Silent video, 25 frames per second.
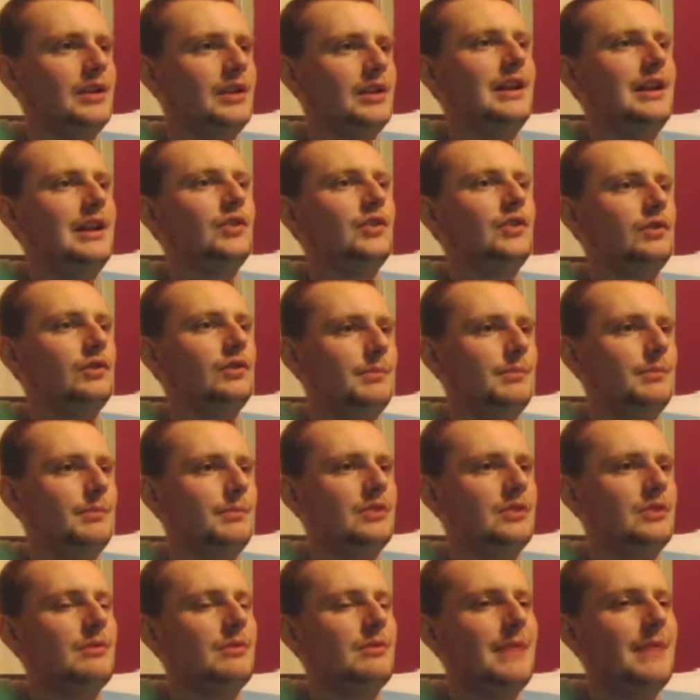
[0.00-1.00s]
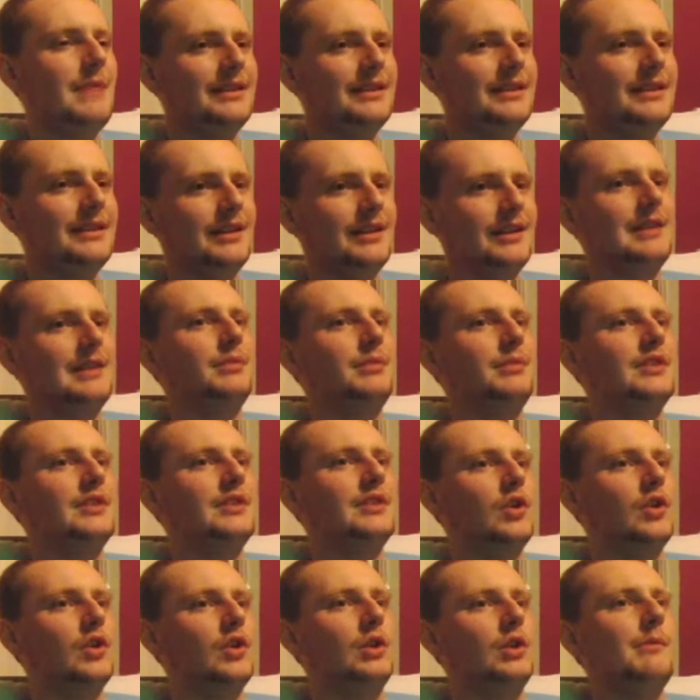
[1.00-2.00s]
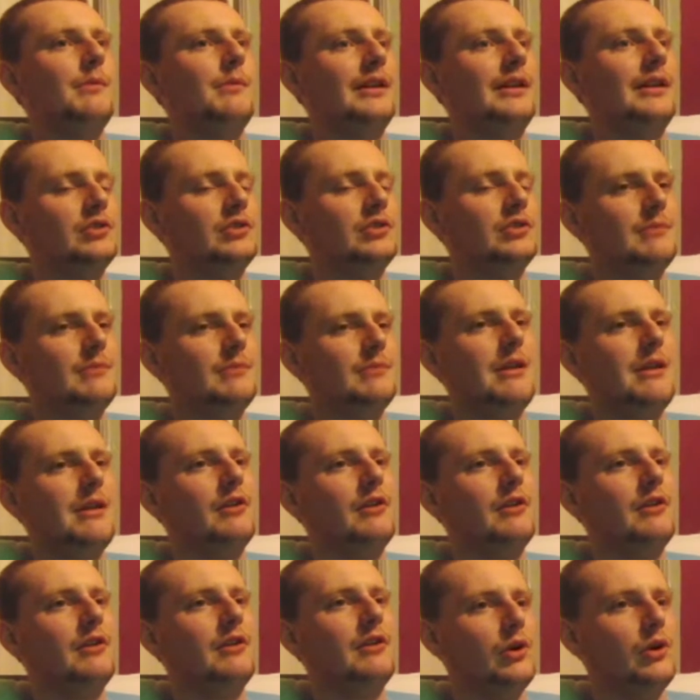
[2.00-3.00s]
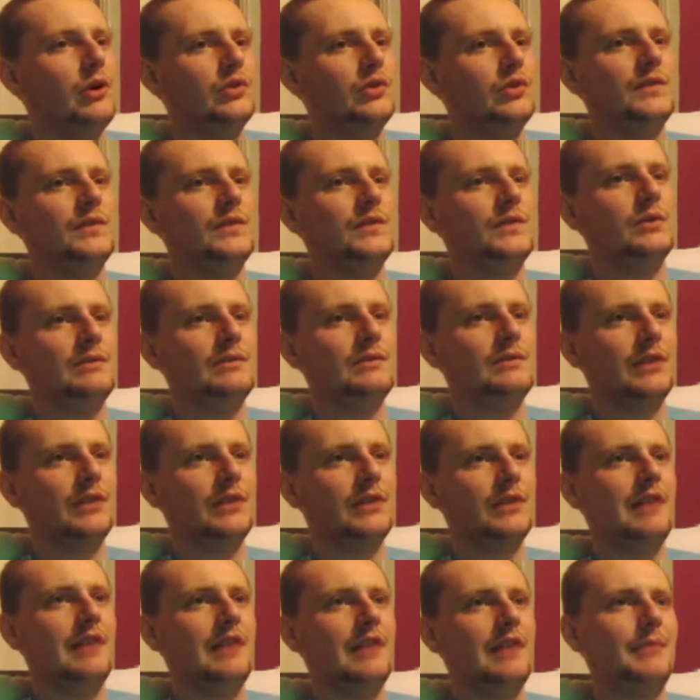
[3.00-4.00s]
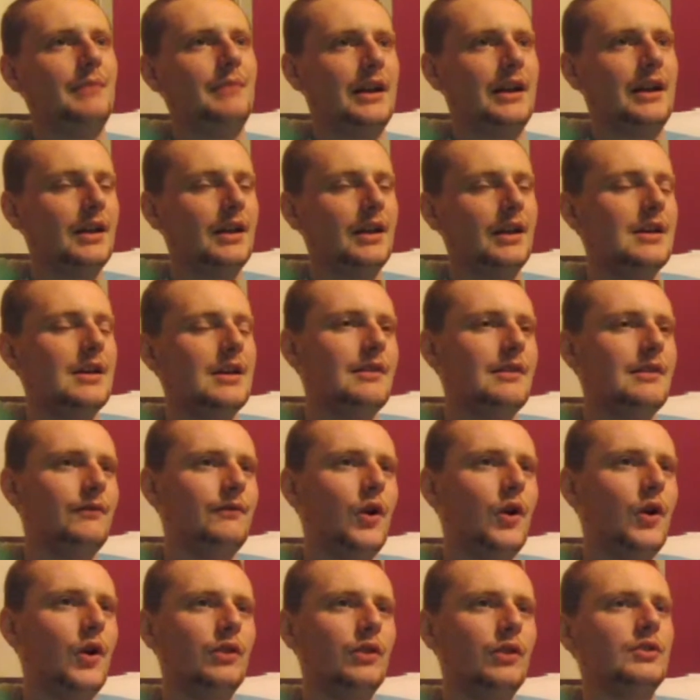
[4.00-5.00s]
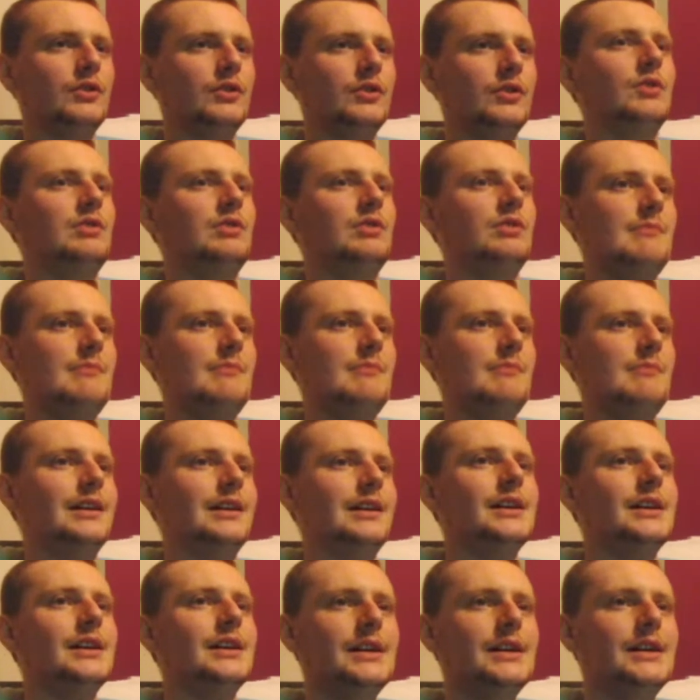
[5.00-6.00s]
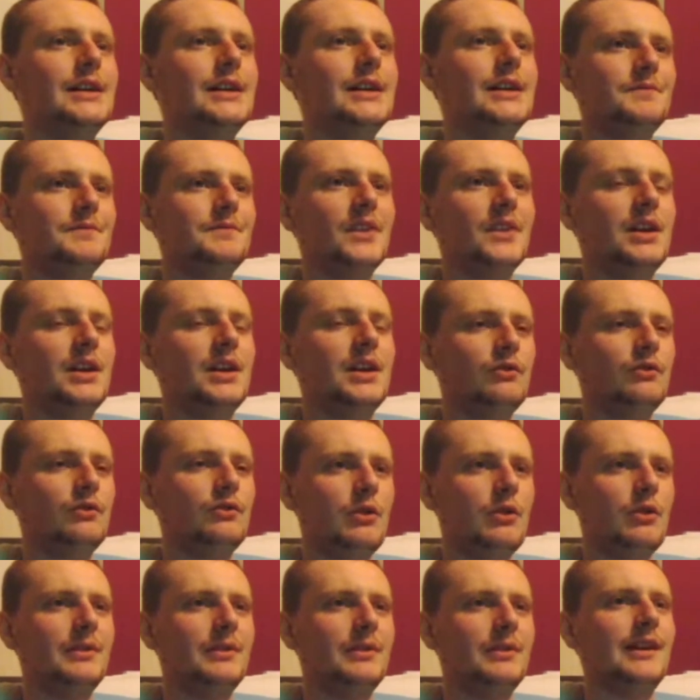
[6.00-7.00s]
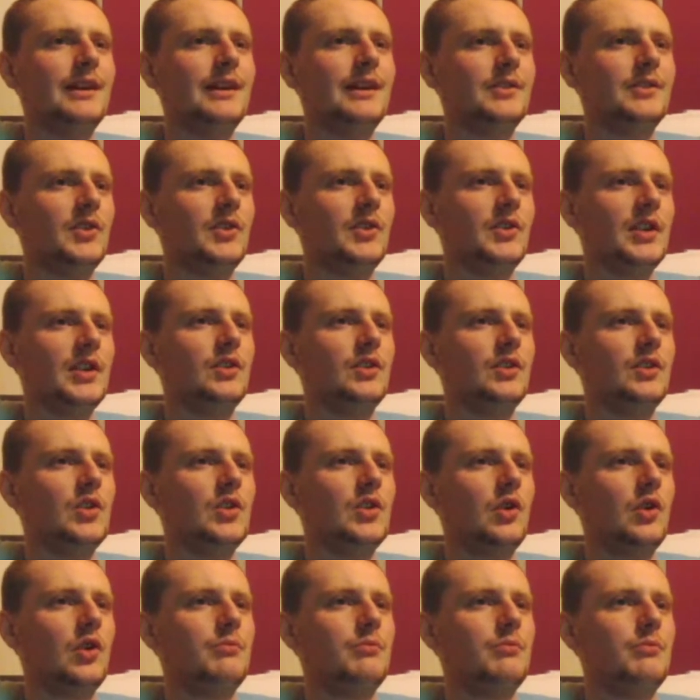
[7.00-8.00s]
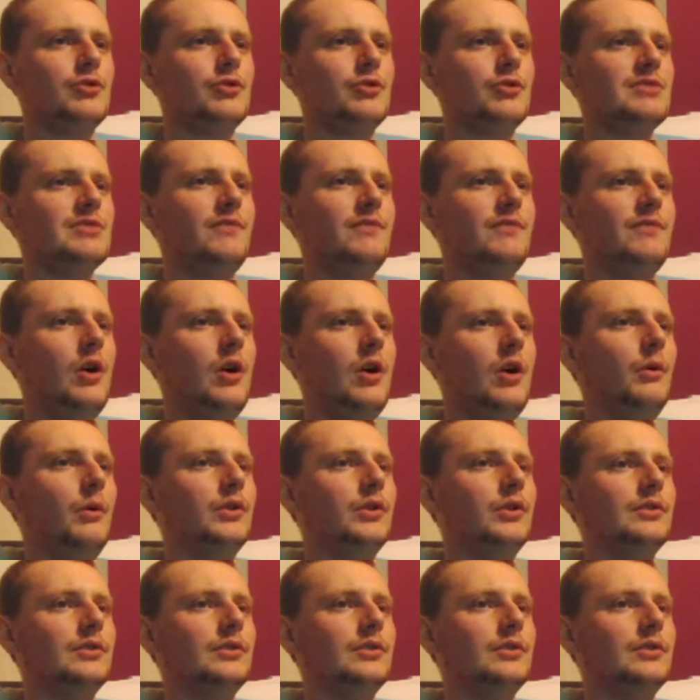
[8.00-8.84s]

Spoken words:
Lays it off to Benjamin Mendy and then plays it all the way back to Aymeric Laporte, who's filled in for left back for the result in Mendy. Here's Ruben Diaz in the centre circle, pushing forward.